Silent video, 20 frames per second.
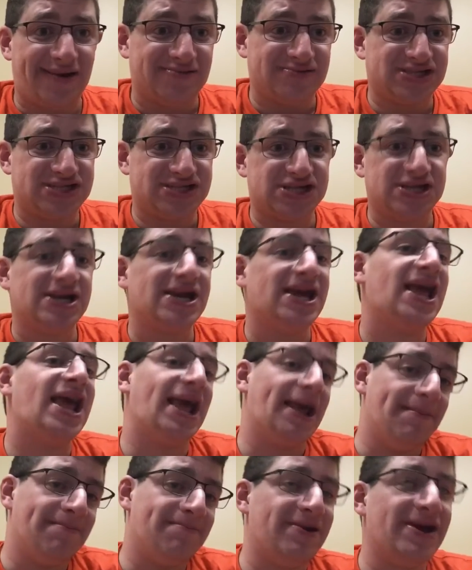The only
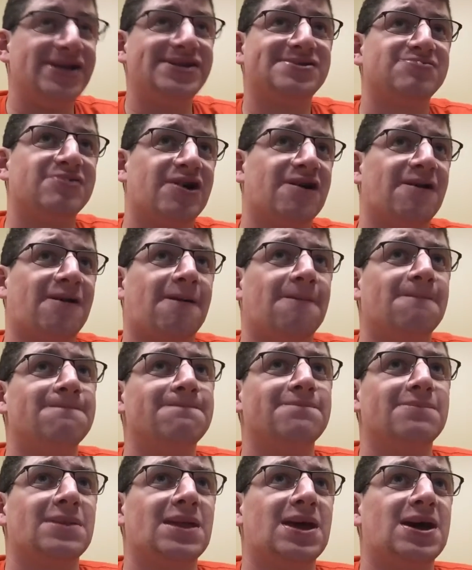difference, the
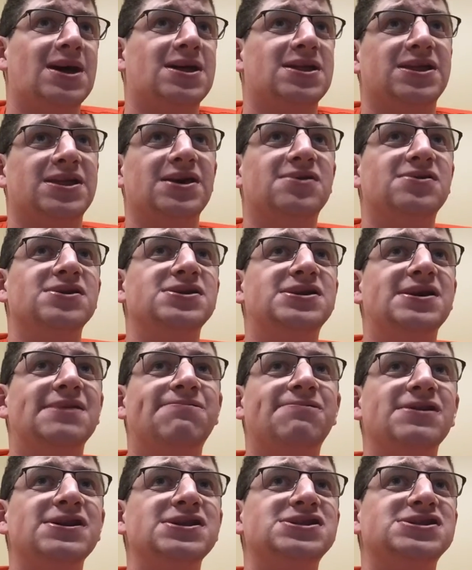Patriots game was at
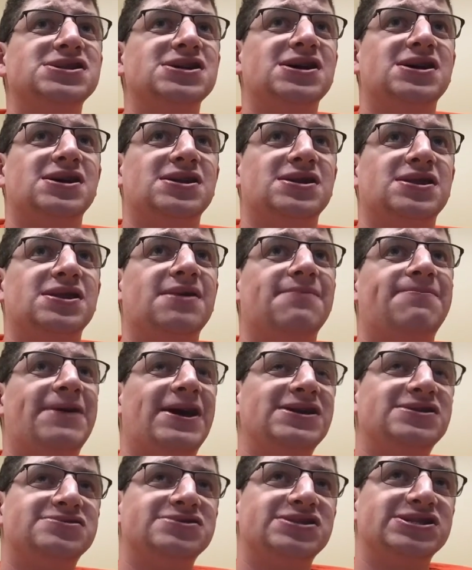home. But
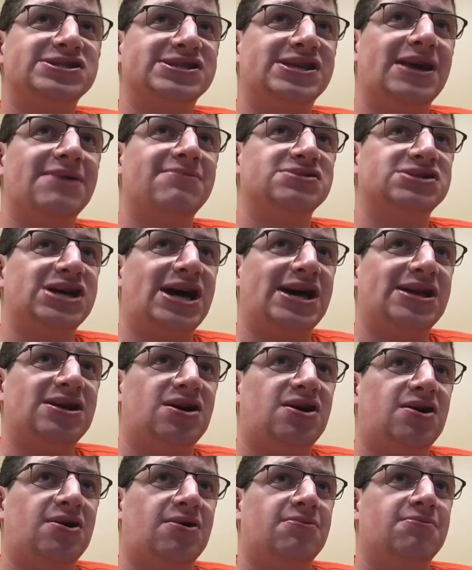anyway, it didn't
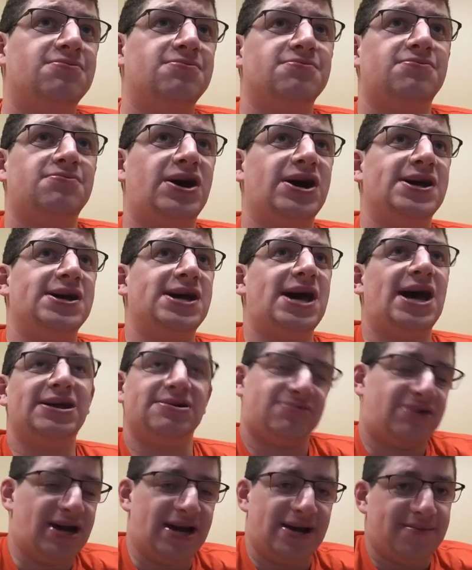matter.
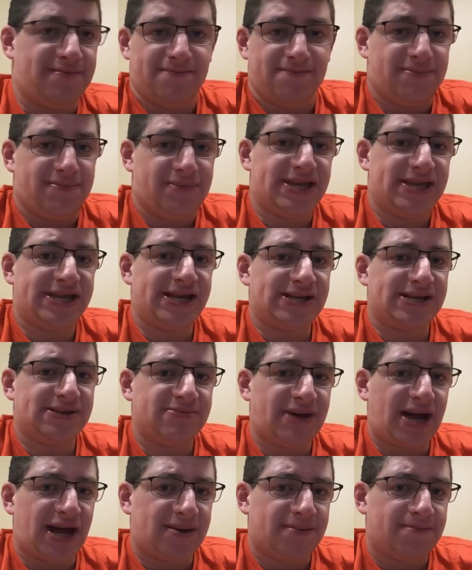Baker didn't
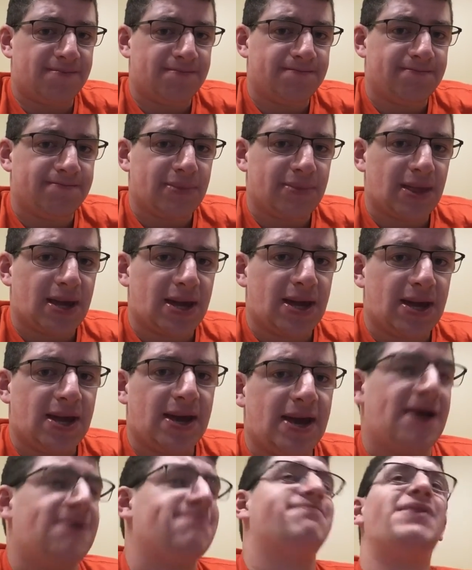do very well.
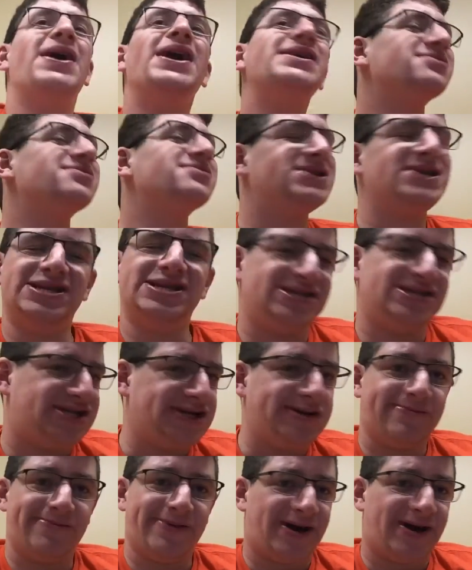Baker
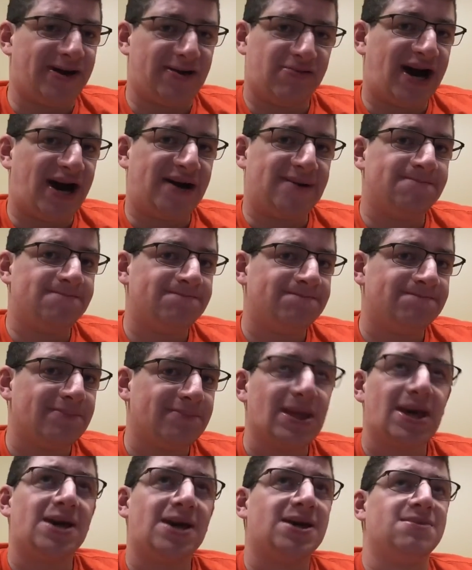Mayfield looked
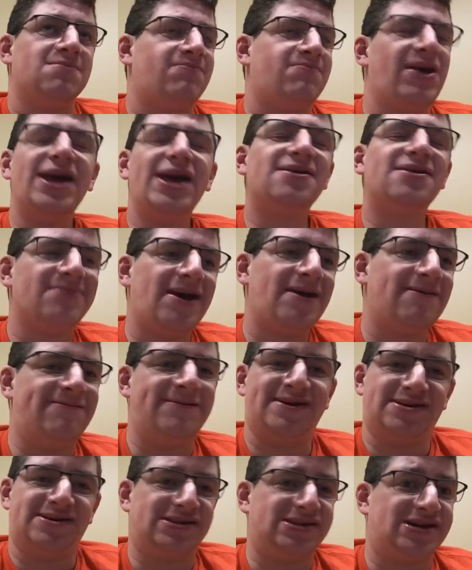awful today.
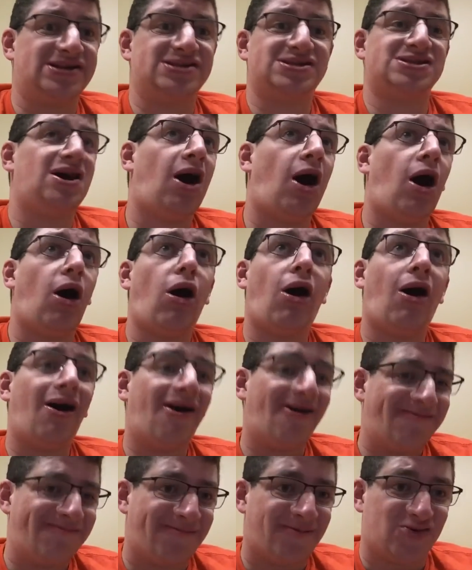Then again, the
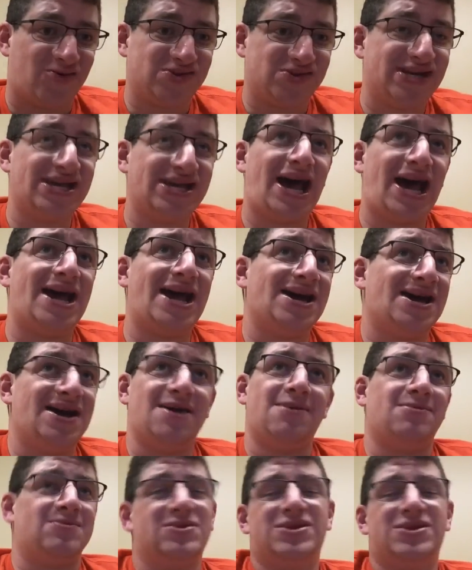Browns as a team
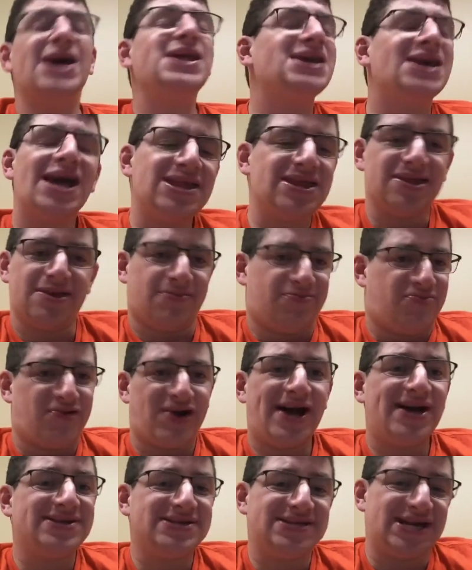looked awful
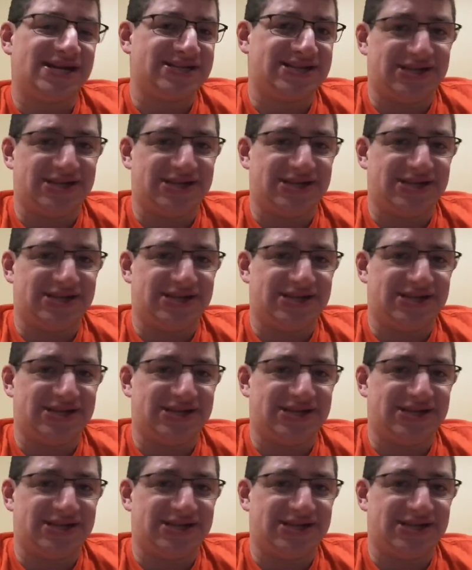today.